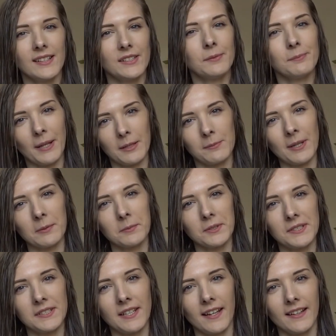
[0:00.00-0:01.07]
as you may be able
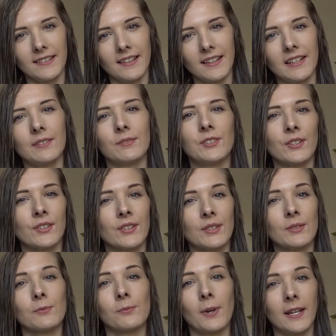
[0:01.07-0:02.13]
to tell, I have
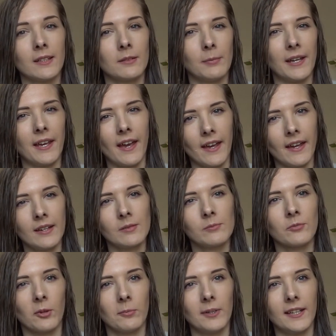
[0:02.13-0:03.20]
just wet my hair,
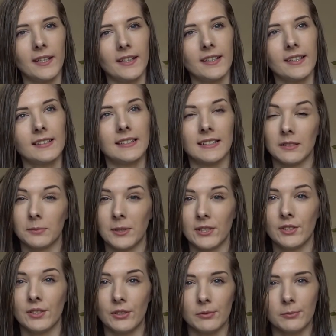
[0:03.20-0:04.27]
probably a little
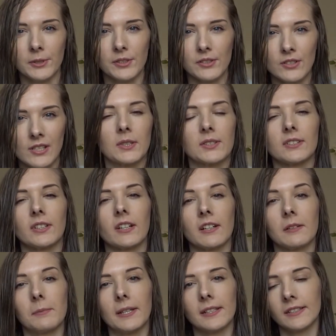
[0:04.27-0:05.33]
bit too much. Looks like
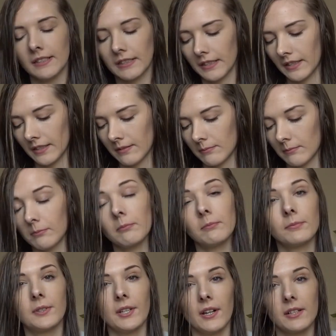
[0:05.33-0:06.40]
I basically
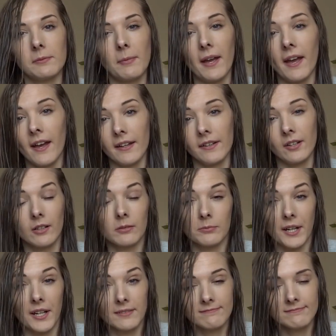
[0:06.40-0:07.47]
dyed my hair dark
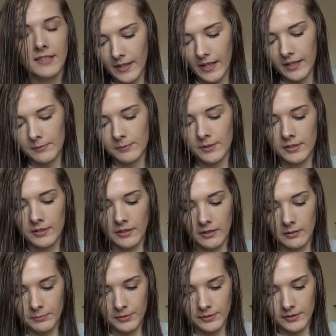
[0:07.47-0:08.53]
brown. And I'm just going
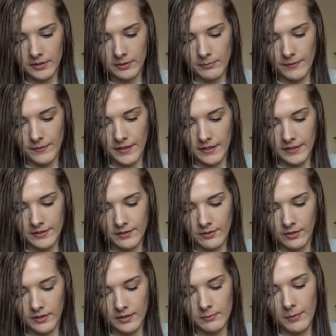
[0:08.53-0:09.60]
to put some of this
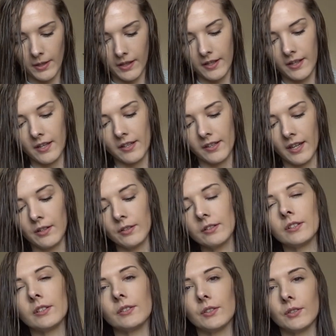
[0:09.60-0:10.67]
Tresemme
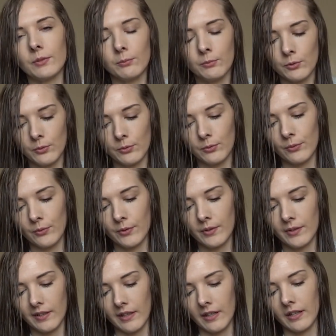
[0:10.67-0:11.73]
Keratin Smooth
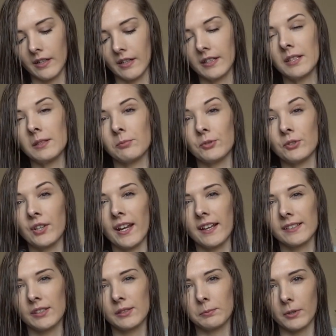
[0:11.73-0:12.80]
Heat
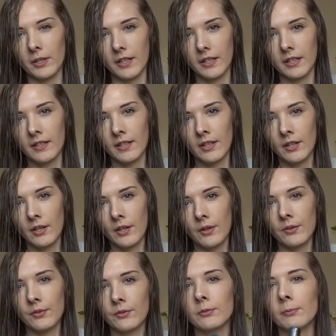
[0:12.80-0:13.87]
Protect spray
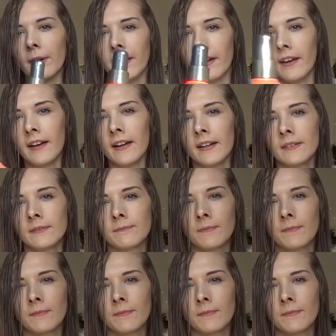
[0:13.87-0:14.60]
through my hair,